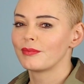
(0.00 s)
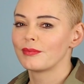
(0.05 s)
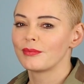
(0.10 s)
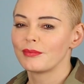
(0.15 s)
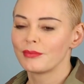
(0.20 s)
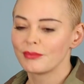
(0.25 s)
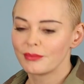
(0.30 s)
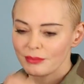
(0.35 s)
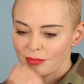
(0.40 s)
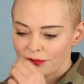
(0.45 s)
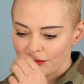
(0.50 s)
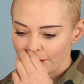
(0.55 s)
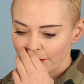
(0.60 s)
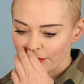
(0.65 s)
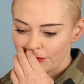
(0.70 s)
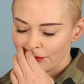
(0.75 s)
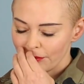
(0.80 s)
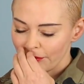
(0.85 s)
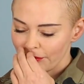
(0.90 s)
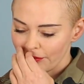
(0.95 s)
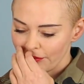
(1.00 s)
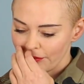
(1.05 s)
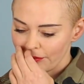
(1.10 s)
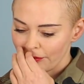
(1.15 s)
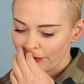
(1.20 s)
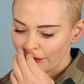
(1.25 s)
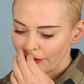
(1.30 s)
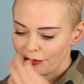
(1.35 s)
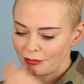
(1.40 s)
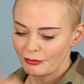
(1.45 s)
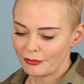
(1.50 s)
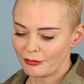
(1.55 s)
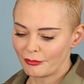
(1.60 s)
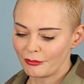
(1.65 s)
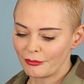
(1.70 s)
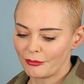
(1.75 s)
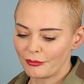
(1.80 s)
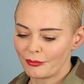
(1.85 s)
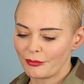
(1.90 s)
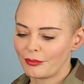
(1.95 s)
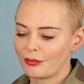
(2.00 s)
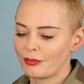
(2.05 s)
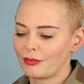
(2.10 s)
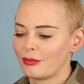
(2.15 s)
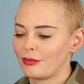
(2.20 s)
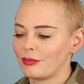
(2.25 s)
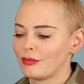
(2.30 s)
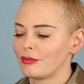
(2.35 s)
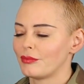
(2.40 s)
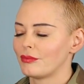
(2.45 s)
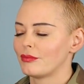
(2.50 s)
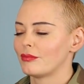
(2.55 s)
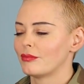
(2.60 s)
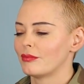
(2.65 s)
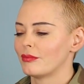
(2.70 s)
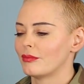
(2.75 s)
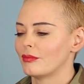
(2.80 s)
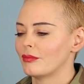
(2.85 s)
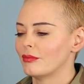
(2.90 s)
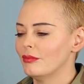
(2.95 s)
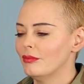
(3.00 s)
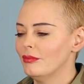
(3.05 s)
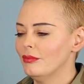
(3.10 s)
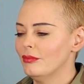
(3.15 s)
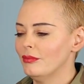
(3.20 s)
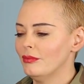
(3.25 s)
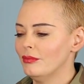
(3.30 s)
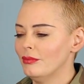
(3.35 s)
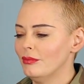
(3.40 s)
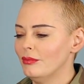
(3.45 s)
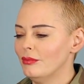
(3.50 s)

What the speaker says: (not speaking)